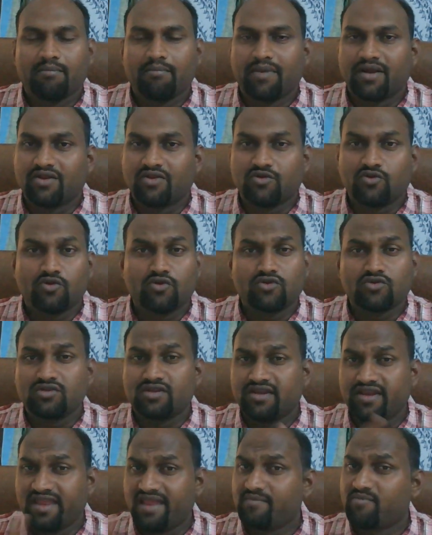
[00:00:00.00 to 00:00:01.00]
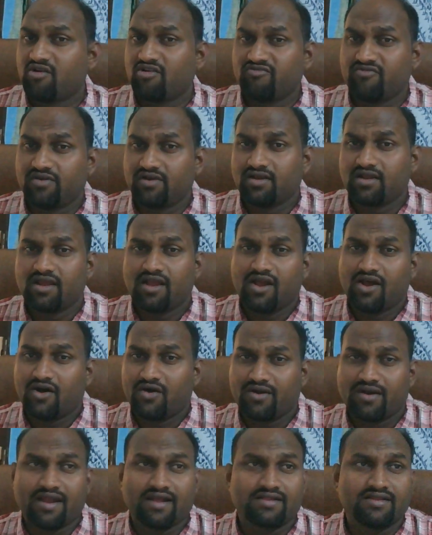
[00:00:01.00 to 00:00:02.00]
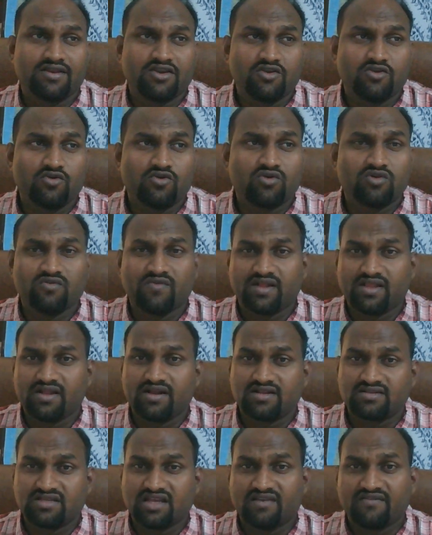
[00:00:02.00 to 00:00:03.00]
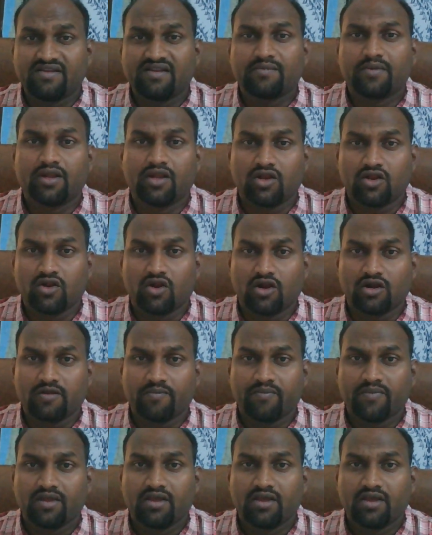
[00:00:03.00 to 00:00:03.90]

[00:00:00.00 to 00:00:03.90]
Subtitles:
but you don't know the name of it, or rather you don't know whether it is available or not?